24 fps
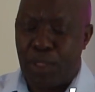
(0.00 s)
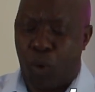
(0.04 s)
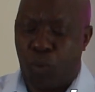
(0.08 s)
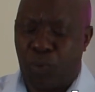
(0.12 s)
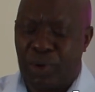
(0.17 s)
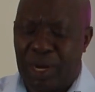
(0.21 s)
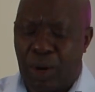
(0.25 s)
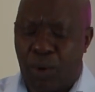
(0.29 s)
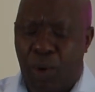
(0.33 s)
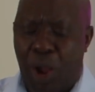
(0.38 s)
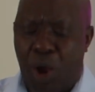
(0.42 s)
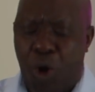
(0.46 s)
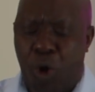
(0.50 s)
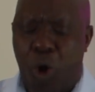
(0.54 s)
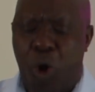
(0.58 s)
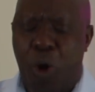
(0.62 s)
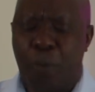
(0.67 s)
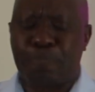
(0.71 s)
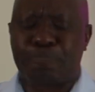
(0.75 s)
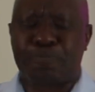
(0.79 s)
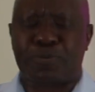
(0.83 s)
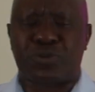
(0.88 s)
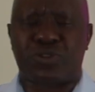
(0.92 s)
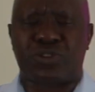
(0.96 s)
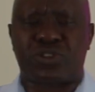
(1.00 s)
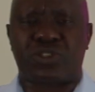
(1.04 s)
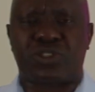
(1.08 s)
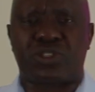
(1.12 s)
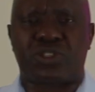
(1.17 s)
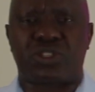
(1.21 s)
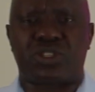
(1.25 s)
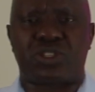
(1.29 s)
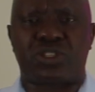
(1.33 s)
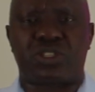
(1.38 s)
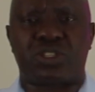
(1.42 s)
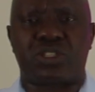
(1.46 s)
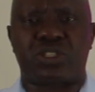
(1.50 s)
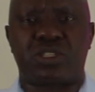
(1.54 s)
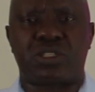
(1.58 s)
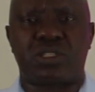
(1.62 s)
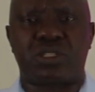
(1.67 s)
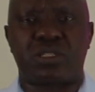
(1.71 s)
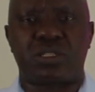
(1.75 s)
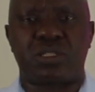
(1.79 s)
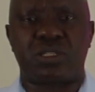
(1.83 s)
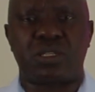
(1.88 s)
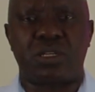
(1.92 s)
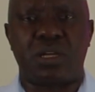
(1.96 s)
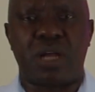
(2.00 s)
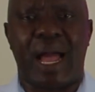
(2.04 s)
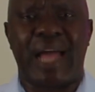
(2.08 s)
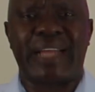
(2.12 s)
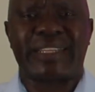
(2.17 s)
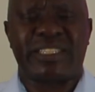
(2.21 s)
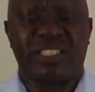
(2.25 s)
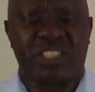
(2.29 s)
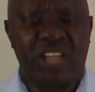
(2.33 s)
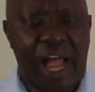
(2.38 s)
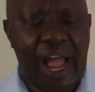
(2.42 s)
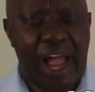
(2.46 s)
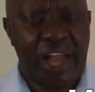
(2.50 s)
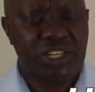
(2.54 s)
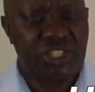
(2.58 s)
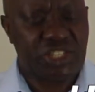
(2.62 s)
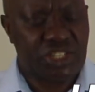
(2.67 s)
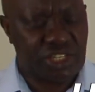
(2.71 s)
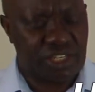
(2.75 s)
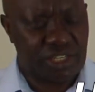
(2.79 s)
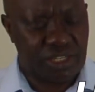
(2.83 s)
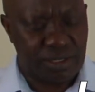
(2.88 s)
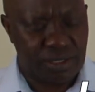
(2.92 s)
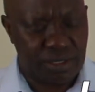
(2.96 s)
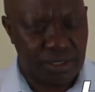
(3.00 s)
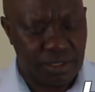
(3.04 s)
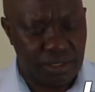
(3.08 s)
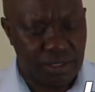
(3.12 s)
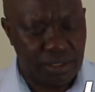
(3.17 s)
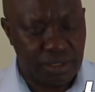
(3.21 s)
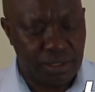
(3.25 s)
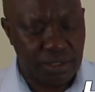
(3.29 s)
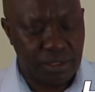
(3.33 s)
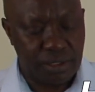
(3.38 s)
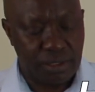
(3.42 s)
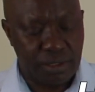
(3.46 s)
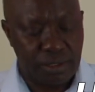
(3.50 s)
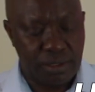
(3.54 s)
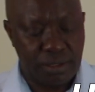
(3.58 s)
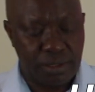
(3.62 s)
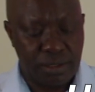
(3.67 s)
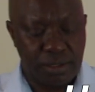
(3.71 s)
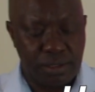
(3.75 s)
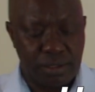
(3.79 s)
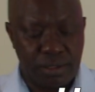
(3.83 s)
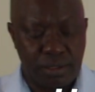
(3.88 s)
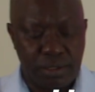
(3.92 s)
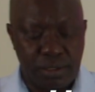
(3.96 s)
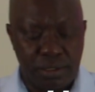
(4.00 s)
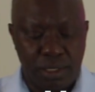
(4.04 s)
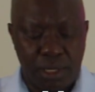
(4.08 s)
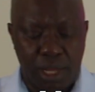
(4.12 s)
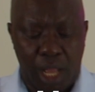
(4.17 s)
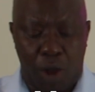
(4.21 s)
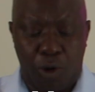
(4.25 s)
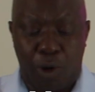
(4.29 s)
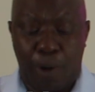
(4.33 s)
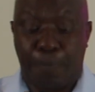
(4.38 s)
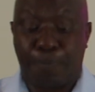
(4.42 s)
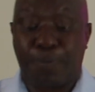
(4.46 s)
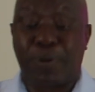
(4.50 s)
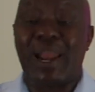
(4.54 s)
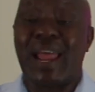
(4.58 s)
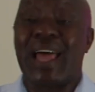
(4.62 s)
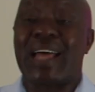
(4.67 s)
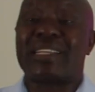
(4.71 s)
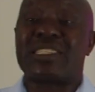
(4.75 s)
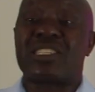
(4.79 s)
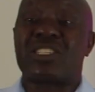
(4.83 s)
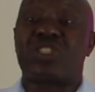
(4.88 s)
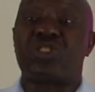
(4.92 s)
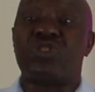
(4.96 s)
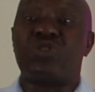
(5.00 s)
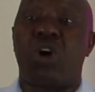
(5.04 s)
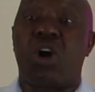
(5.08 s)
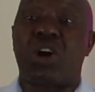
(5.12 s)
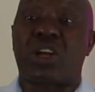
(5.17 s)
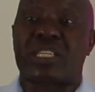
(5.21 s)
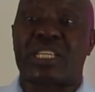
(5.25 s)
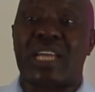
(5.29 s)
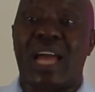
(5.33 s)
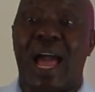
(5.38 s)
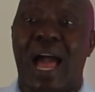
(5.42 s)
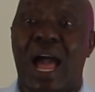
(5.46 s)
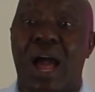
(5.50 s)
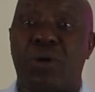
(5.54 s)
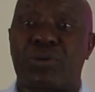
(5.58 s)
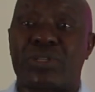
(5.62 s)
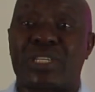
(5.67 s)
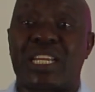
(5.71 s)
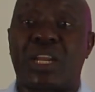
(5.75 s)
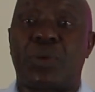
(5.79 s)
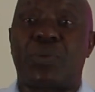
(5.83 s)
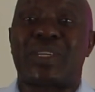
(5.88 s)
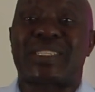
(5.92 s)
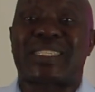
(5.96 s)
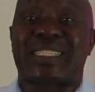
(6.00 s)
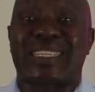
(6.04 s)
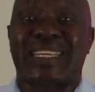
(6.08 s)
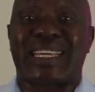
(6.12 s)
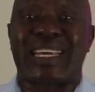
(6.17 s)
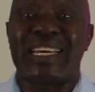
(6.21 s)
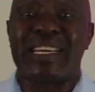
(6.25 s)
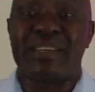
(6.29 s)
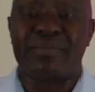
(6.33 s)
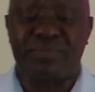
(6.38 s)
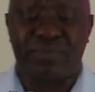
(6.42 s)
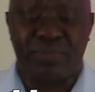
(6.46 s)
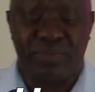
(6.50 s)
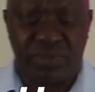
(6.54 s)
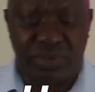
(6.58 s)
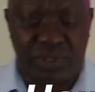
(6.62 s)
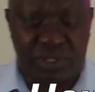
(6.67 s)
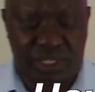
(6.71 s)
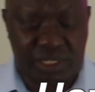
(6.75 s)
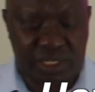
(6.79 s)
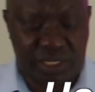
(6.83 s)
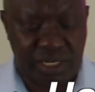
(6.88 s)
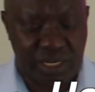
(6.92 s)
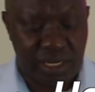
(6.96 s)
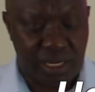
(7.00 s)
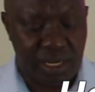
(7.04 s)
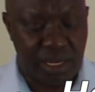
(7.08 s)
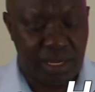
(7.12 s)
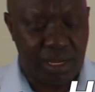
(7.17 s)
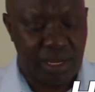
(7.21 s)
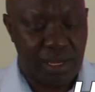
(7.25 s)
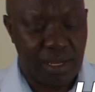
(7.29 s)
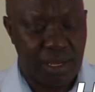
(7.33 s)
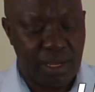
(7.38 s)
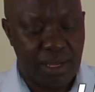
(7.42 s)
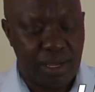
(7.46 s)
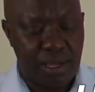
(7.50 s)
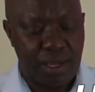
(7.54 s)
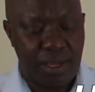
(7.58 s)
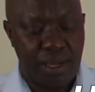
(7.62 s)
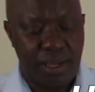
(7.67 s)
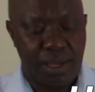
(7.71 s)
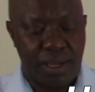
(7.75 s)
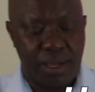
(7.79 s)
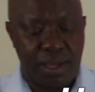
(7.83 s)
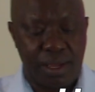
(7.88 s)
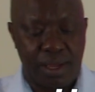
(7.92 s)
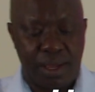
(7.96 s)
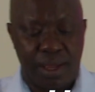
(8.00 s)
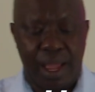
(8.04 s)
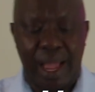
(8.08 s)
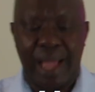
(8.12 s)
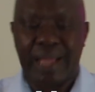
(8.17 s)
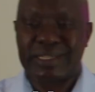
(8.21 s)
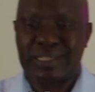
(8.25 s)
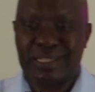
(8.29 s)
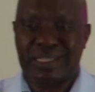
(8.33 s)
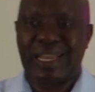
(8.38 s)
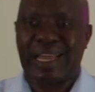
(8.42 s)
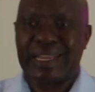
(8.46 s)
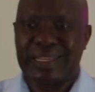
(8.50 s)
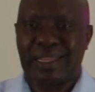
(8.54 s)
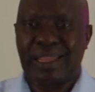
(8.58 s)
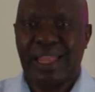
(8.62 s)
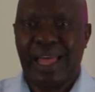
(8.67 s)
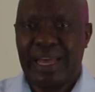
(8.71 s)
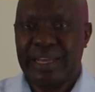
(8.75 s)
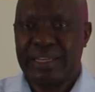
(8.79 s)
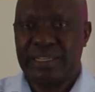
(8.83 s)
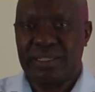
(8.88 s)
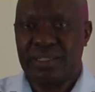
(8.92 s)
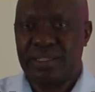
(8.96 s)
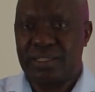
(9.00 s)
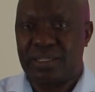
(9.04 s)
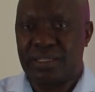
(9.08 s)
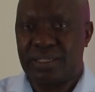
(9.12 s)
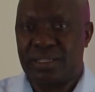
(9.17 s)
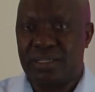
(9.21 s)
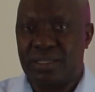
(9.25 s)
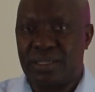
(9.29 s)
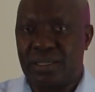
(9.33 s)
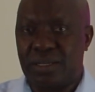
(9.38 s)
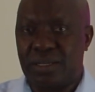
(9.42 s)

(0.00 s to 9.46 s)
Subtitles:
when our hopes are dashed, our plans knocked out, and our schemes are sidelined?